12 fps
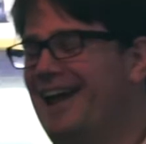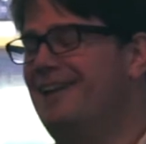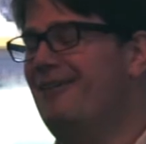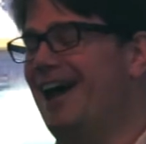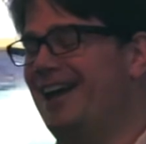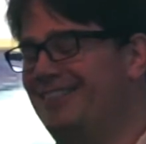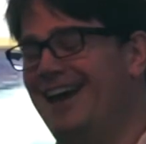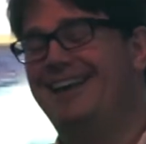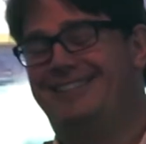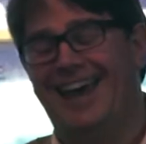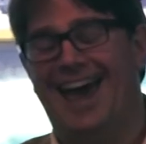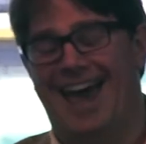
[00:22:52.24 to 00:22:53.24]
Anyway,
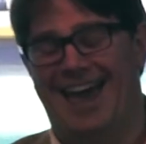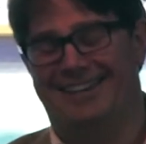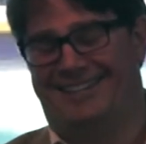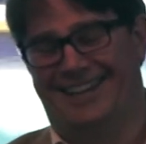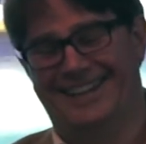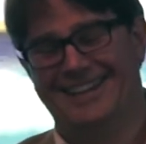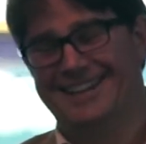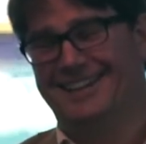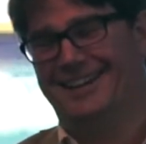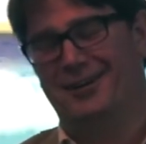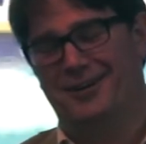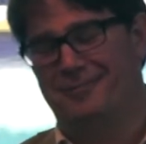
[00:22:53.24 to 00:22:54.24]
they said,
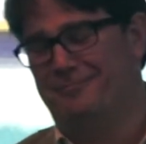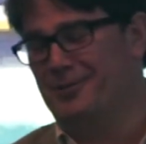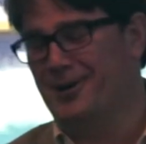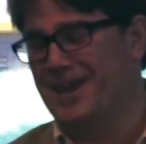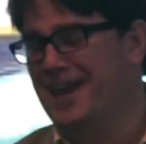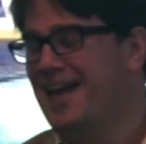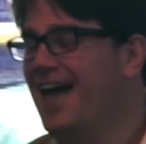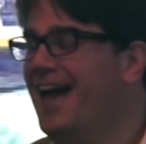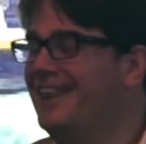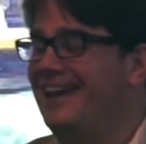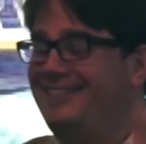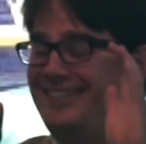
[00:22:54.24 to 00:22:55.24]
oh boy,
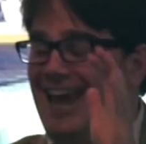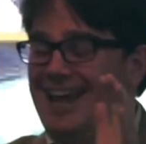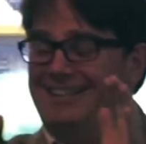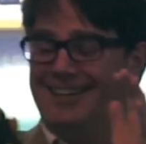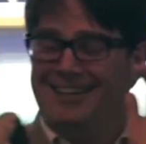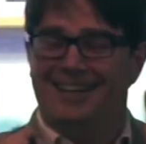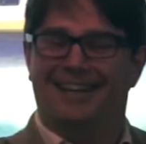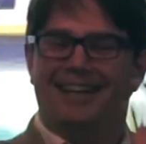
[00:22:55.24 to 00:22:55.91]
they said,